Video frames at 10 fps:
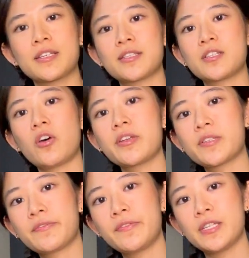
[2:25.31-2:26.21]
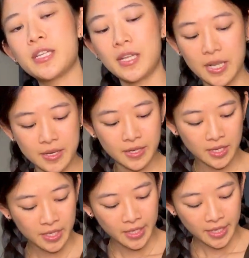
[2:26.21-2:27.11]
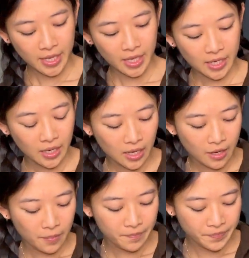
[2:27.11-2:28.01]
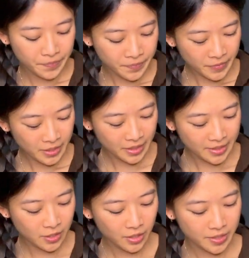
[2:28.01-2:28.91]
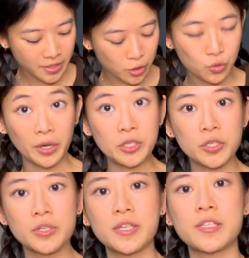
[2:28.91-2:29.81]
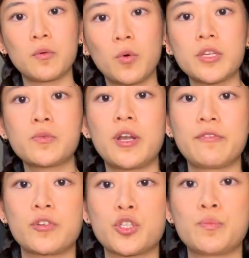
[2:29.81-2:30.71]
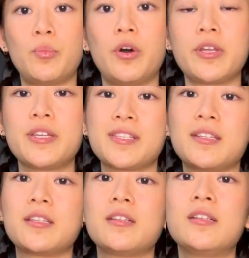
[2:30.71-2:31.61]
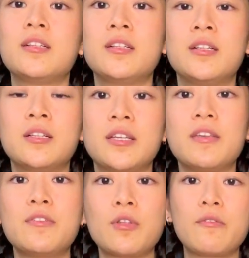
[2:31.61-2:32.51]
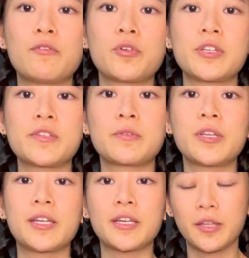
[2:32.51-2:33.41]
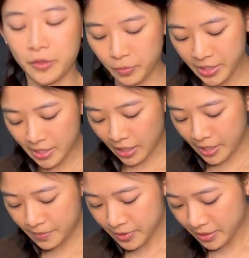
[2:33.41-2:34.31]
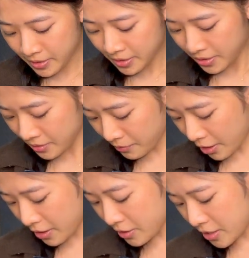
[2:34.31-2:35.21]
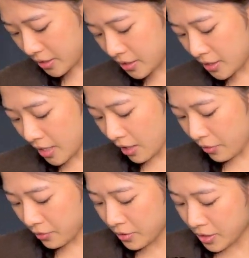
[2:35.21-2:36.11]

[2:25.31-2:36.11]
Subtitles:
it's not as fitted and it's not as structured as it was when I first bought it. It's a little, even though I've worn this only like 3 times, right? You can see how